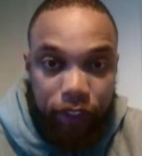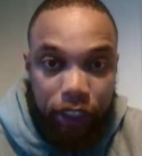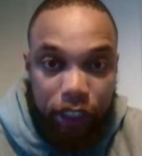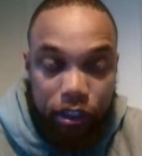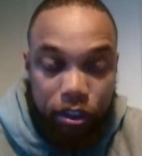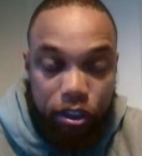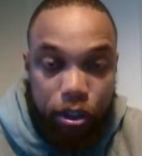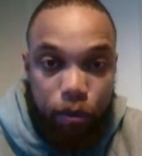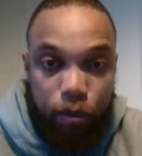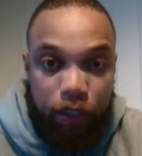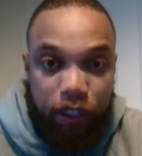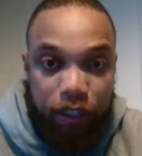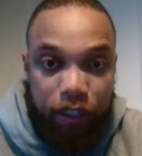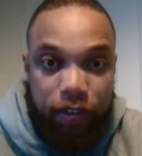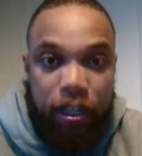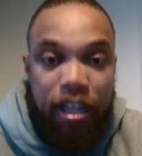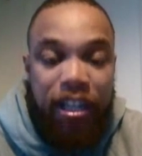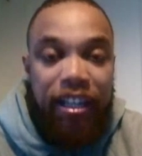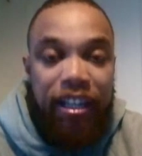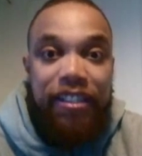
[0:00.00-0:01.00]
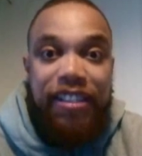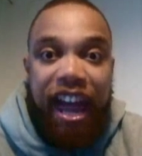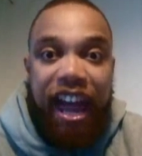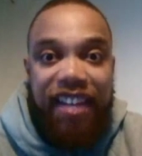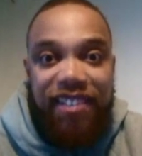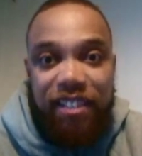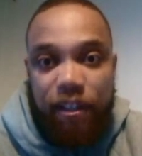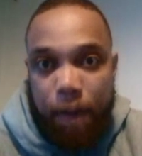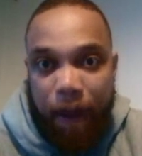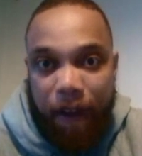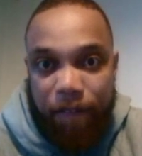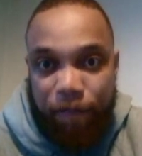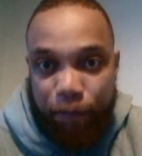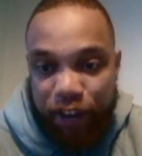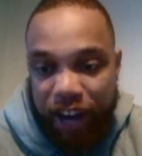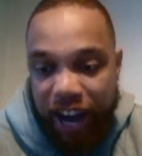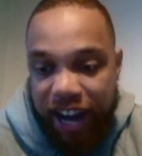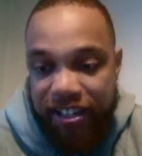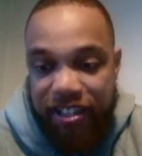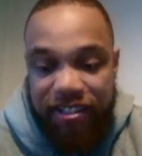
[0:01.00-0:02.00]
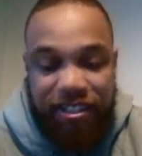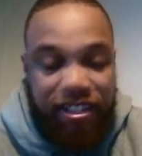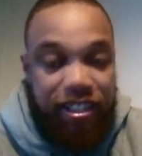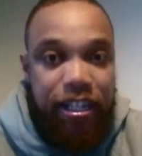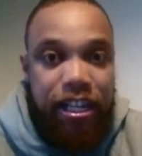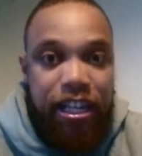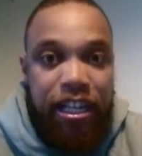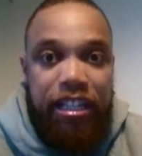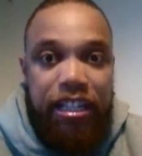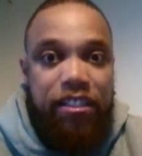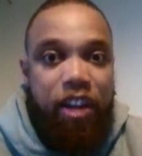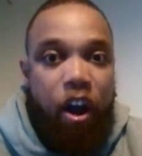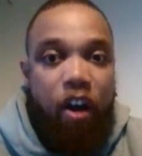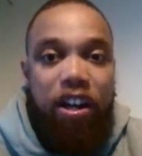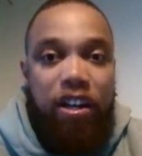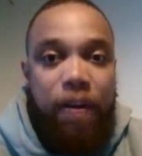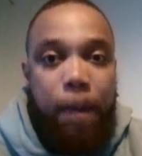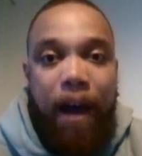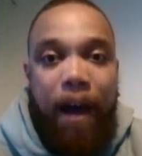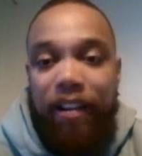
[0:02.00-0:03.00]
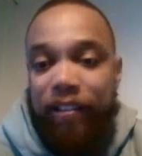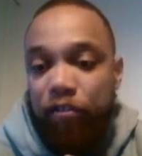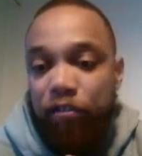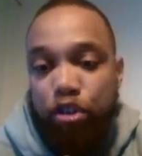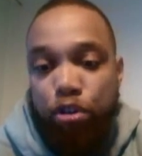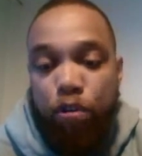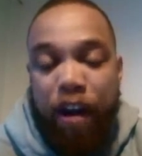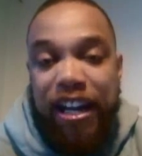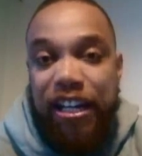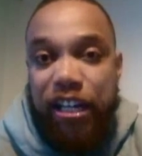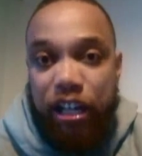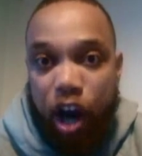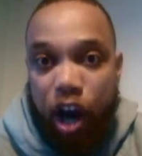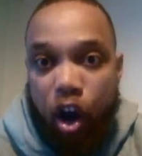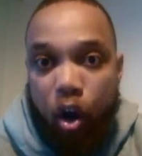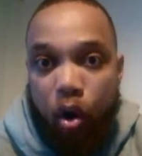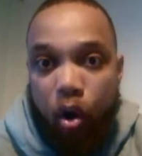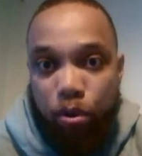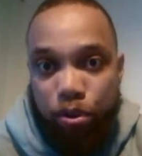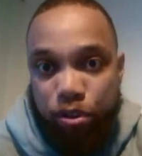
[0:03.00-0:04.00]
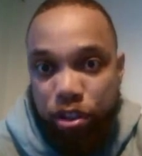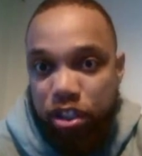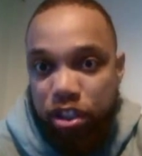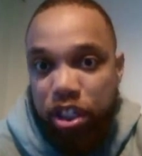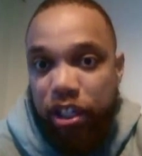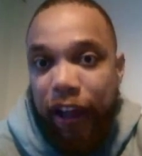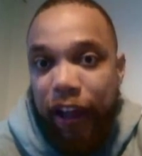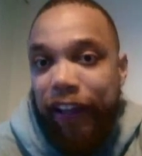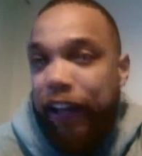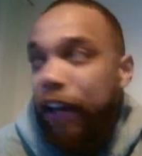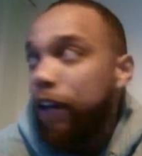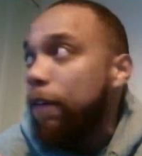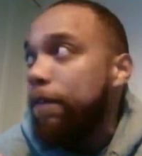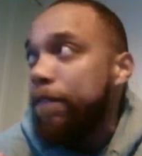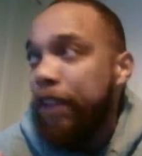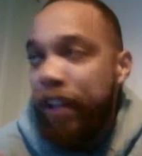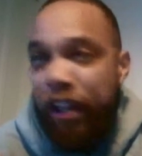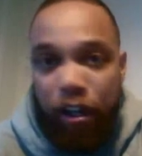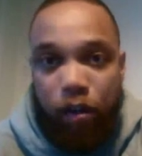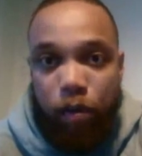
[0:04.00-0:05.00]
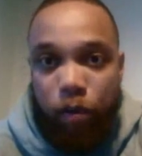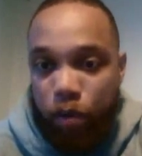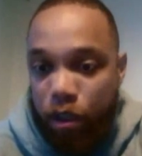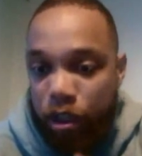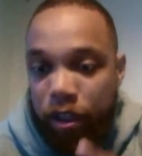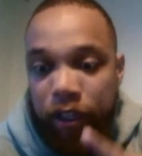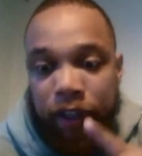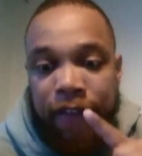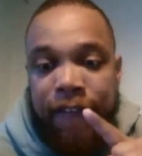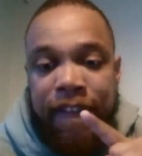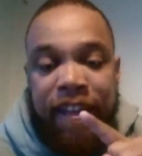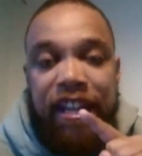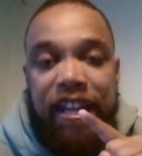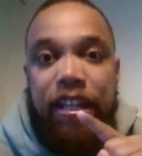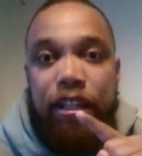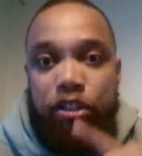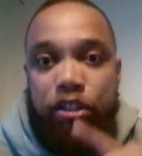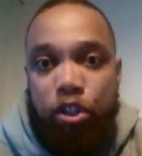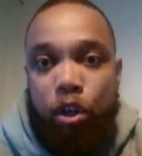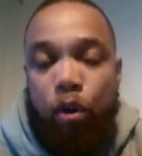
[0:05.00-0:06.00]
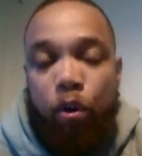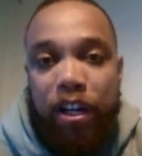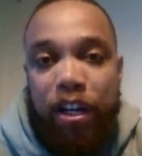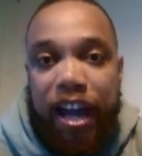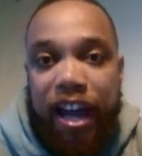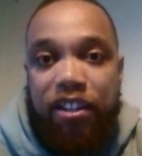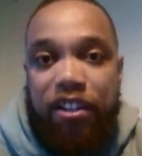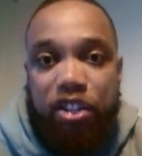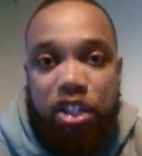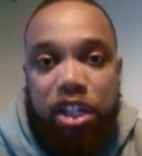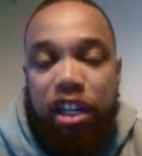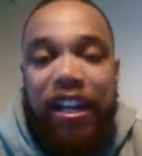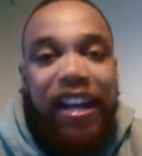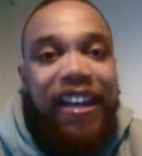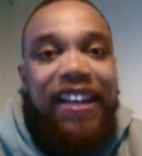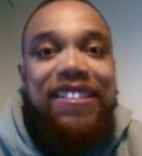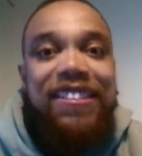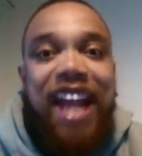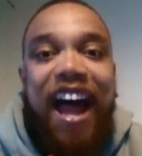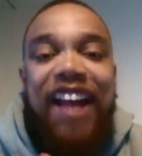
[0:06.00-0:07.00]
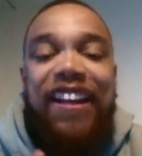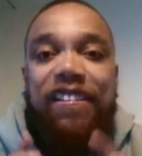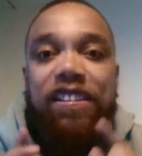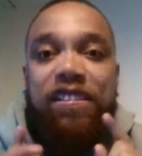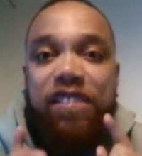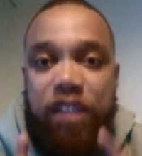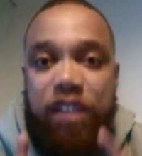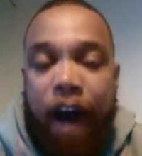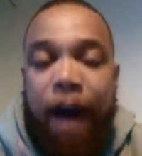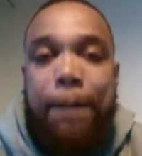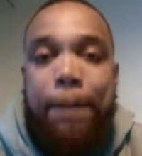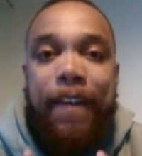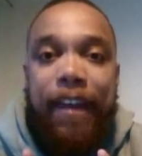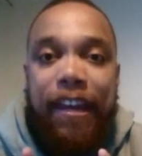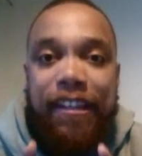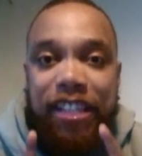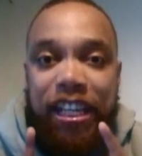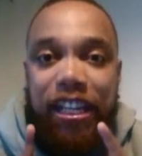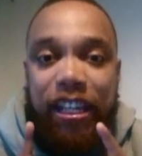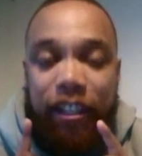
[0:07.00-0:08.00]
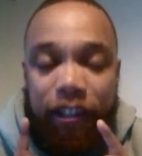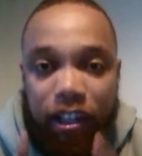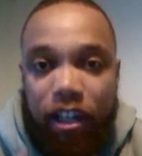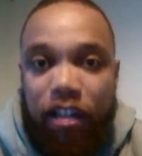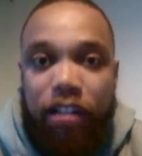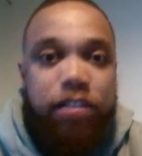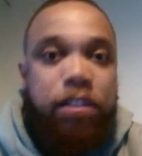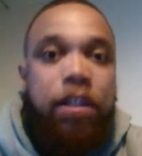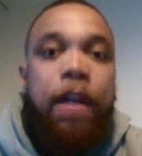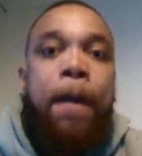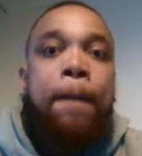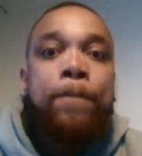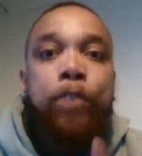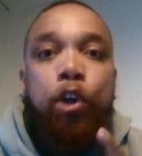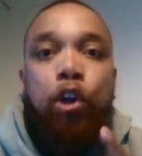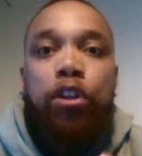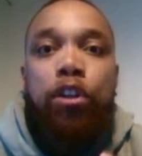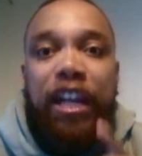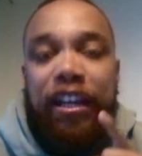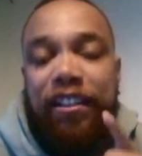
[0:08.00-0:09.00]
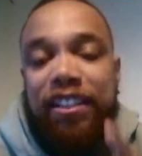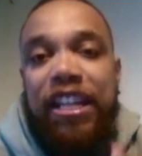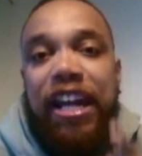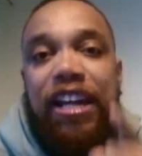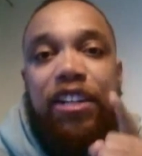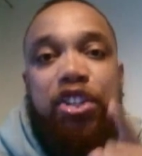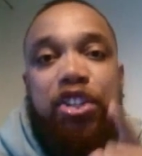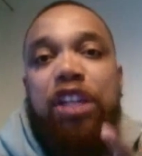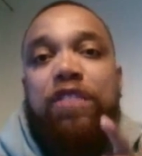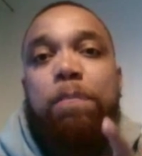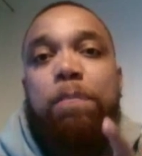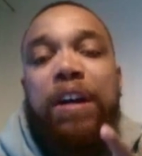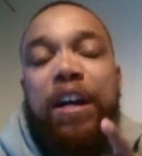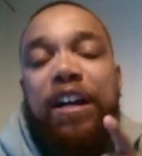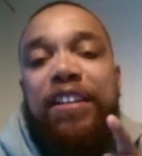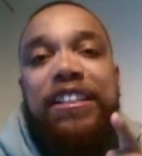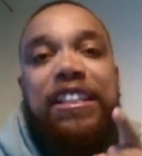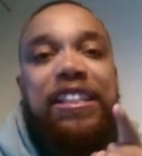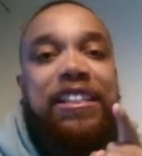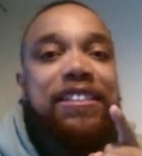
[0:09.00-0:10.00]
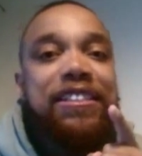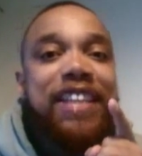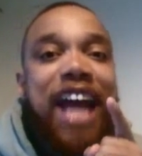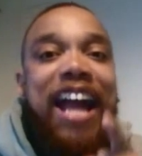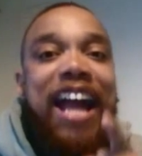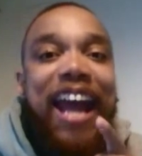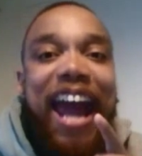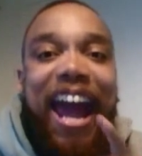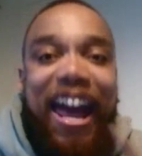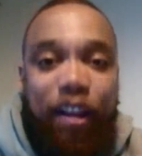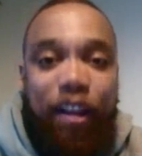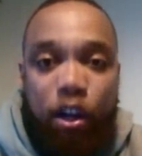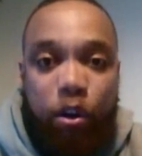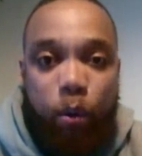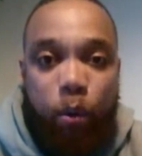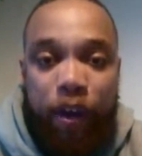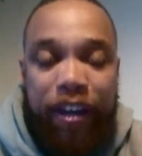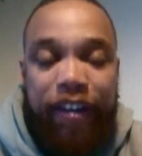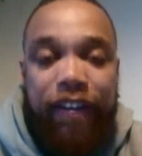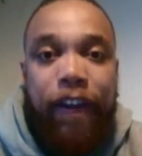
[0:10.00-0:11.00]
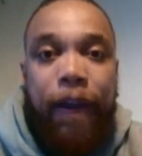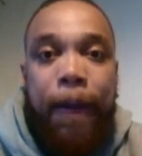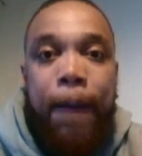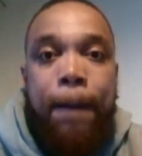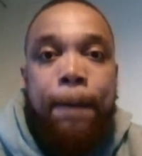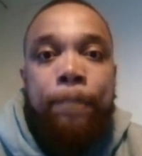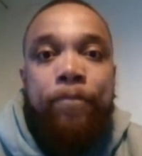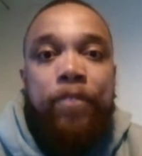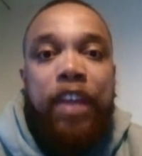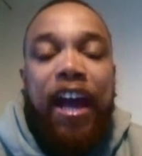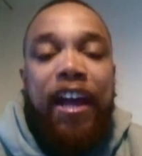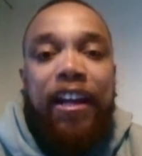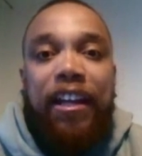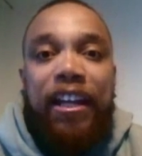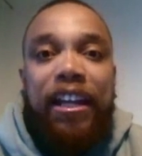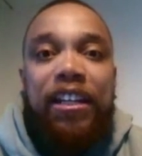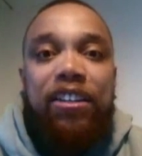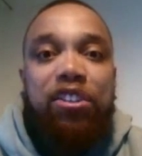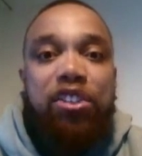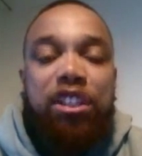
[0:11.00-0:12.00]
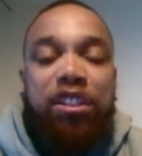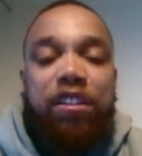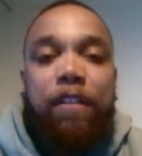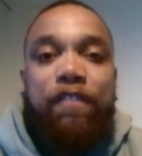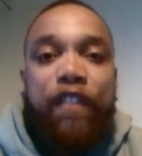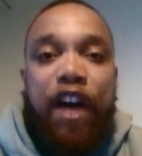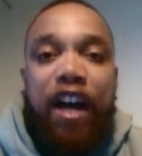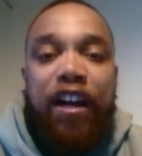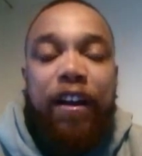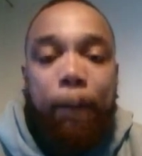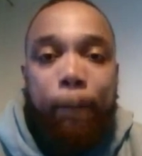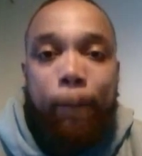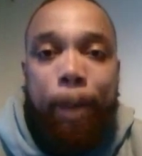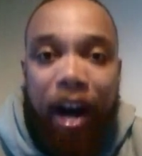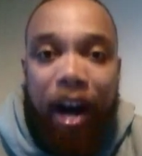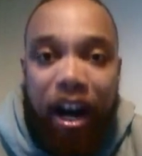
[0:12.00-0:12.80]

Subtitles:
In 2 years. He's asking about free agency. He's talking about training hoes and shit like that over in Inglewood. He is doing that shit. He's not as dumb as he looks. You niggas think just because he's not eloquent that he's just a fucking